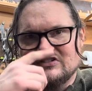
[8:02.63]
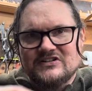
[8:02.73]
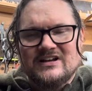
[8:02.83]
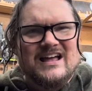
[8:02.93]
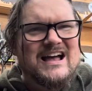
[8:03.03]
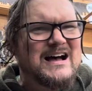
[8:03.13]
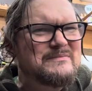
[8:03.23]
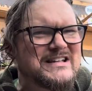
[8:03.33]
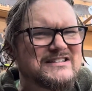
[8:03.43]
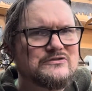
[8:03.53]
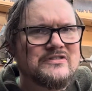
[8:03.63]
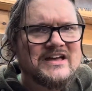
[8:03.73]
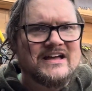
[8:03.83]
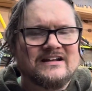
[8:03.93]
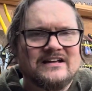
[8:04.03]
and I might do
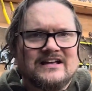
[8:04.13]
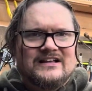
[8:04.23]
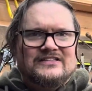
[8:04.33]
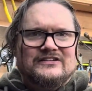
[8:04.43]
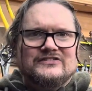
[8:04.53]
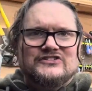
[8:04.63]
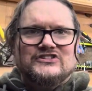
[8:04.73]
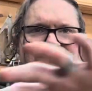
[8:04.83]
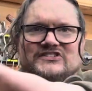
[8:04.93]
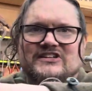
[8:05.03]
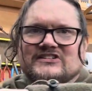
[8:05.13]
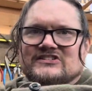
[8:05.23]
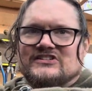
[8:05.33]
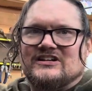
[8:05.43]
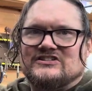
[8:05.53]
that. They're just a
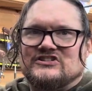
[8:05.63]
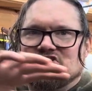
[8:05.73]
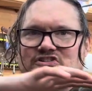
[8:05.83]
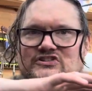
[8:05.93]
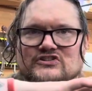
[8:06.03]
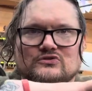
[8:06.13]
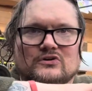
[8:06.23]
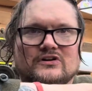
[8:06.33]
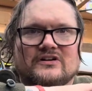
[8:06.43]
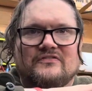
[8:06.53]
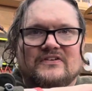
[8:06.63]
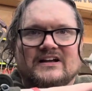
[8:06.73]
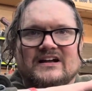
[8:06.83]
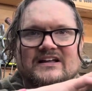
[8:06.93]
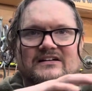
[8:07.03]
touch short if I
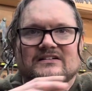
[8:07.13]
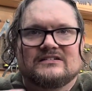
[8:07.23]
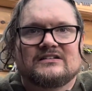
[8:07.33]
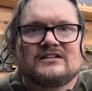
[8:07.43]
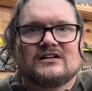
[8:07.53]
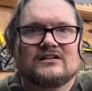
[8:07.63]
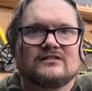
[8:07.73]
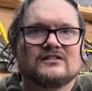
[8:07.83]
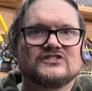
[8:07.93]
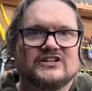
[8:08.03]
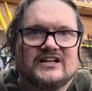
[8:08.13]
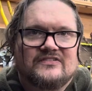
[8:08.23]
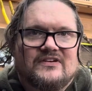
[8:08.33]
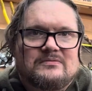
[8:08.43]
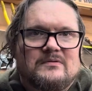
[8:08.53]
kind of crunch in.
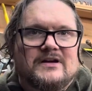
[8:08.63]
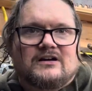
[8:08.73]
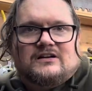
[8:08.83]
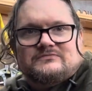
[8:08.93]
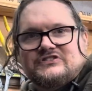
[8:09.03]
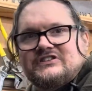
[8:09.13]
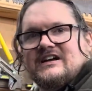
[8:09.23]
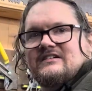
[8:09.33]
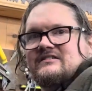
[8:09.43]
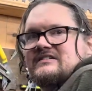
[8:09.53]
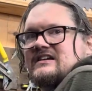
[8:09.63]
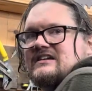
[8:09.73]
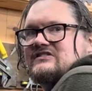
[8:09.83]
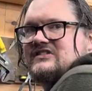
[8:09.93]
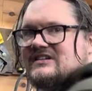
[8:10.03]
If I put my arms down, and
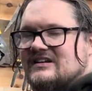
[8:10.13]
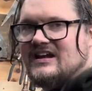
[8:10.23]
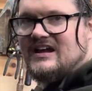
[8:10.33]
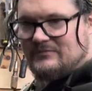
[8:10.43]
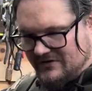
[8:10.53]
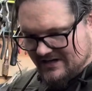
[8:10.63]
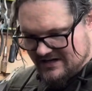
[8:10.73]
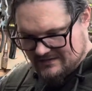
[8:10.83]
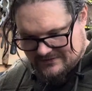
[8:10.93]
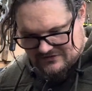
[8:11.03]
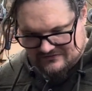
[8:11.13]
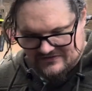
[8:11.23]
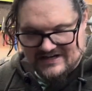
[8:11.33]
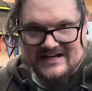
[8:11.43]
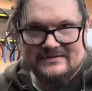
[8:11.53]
can't see on camera right now, but they're
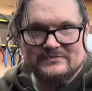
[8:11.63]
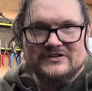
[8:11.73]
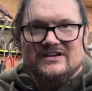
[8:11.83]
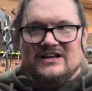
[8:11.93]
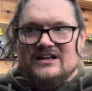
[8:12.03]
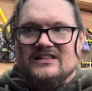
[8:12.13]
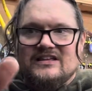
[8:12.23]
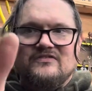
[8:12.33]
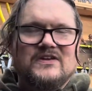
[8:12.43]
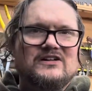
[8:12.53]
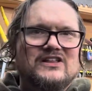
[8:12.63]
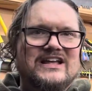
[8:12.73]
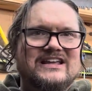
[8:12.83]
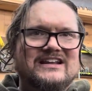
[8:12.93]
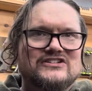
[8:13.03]
fine, but they feel
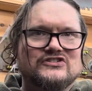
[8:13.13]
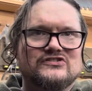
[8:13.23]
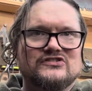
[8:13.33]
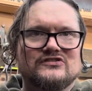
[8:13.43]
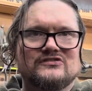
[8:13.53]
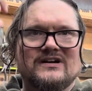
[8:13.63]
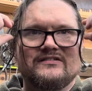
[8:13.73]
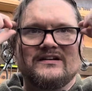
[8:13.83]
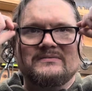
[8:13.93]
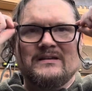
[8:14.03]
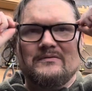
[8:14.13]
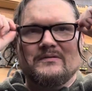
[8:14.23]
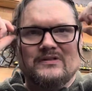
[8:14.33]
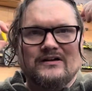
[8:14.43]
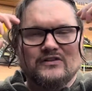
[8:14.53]
like an inch or two. Maybe
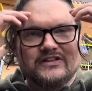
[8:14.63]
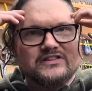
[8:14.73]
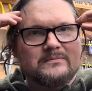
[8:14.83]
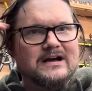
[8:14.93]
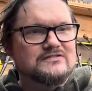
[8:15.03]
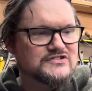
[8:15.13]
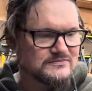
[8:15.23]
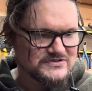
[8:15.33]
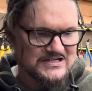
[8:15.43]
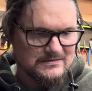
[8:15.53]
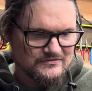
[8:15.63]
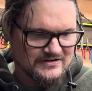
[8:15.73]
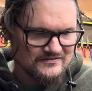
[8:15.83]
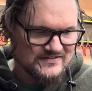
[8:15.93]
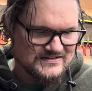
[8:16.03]
I'll let them out sometime if I
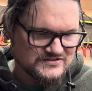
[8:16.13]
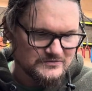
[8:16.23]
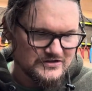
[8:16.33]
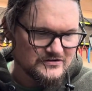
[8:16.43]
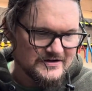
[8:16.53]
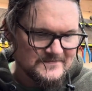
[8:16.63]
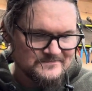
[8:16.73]
can find someone to do it.